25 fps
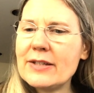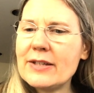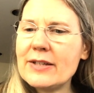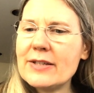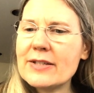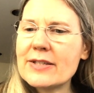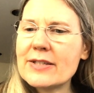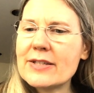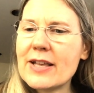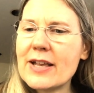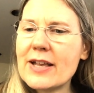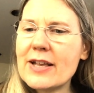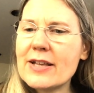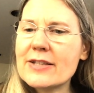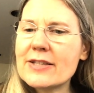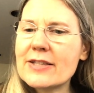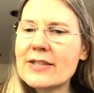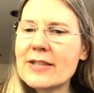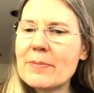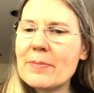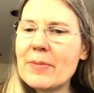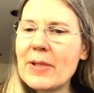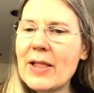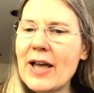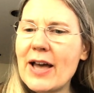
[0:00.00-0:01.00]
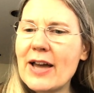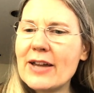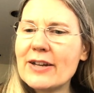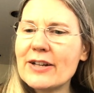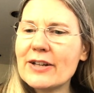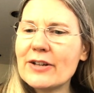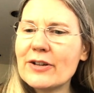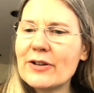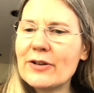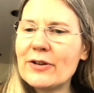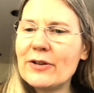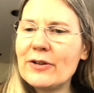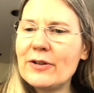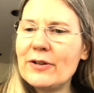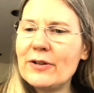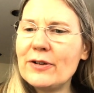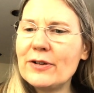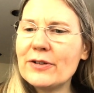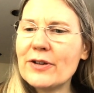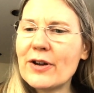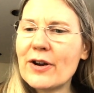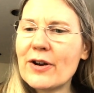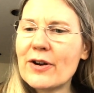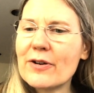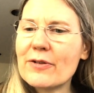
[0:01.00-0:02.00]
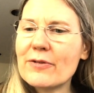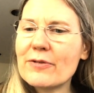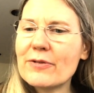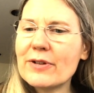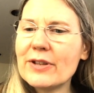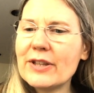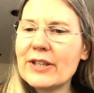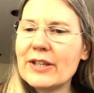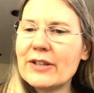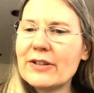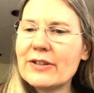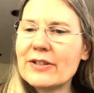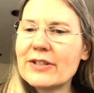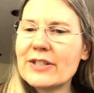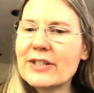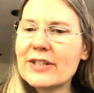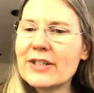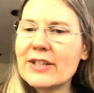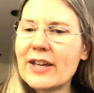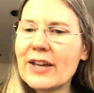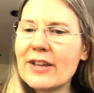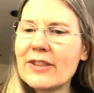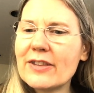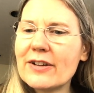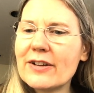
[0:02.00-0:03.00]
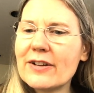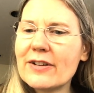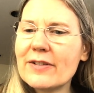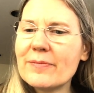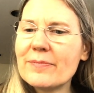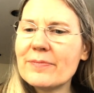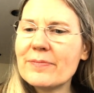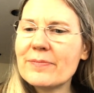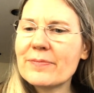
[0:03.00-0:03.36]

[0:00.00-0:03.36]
says the plaid and gold are really good together.